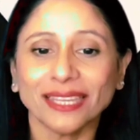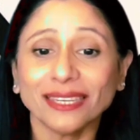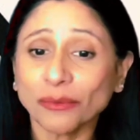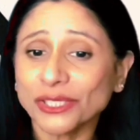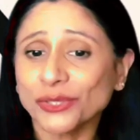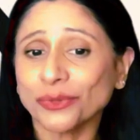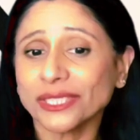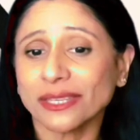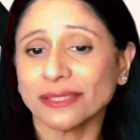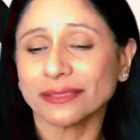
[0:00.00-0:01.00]
Now it's your
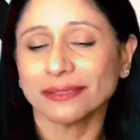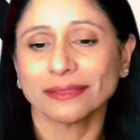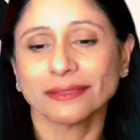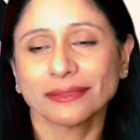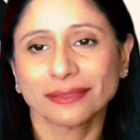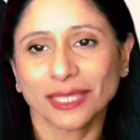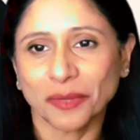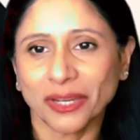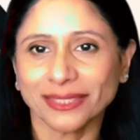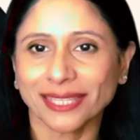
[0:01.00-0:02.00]
turn.
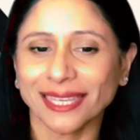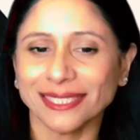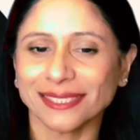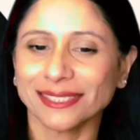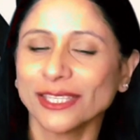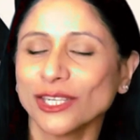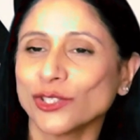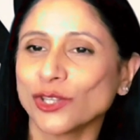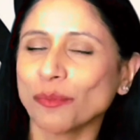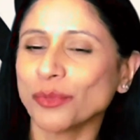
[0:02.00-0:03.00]
Come on, guys.
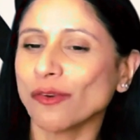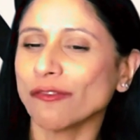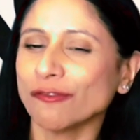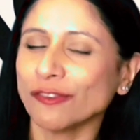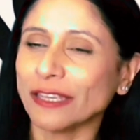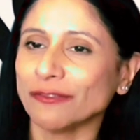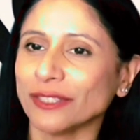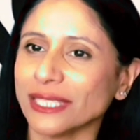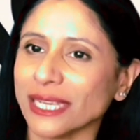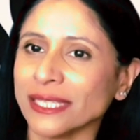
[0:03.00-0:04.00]
Drop your
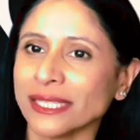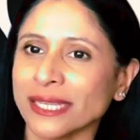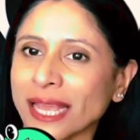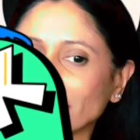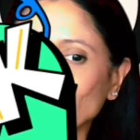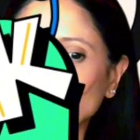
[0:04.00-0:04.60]
favorite internet